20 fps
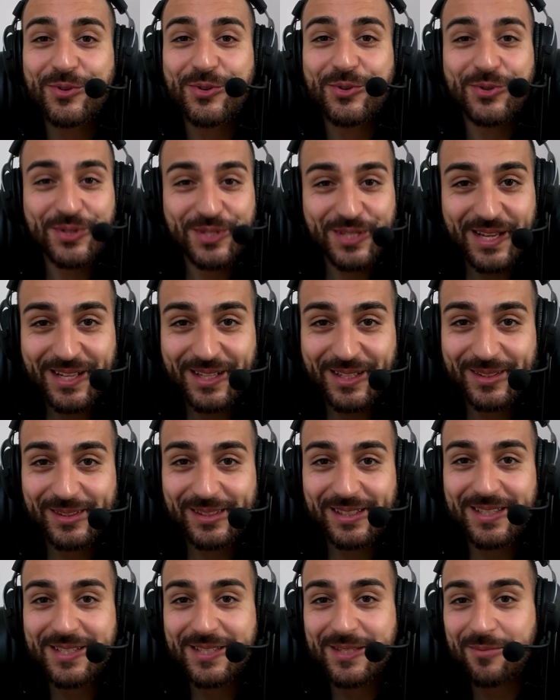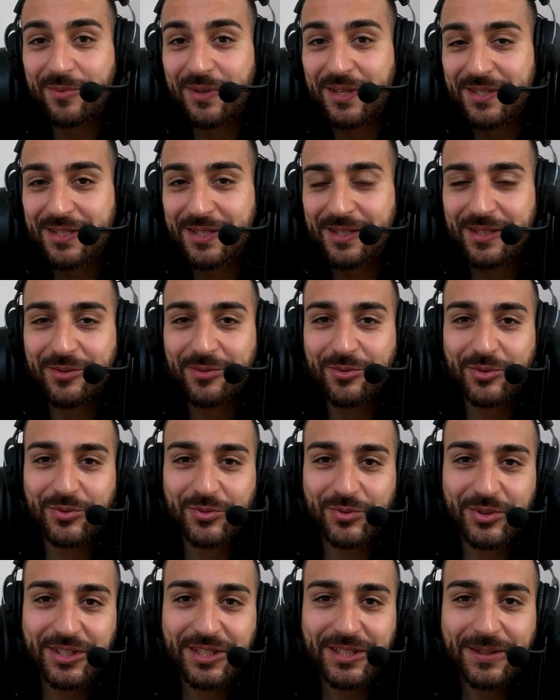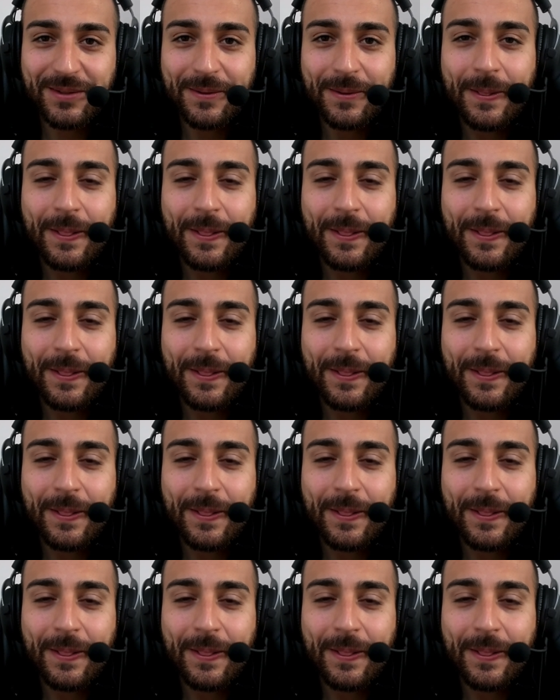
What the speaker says: your second lesson basically for free.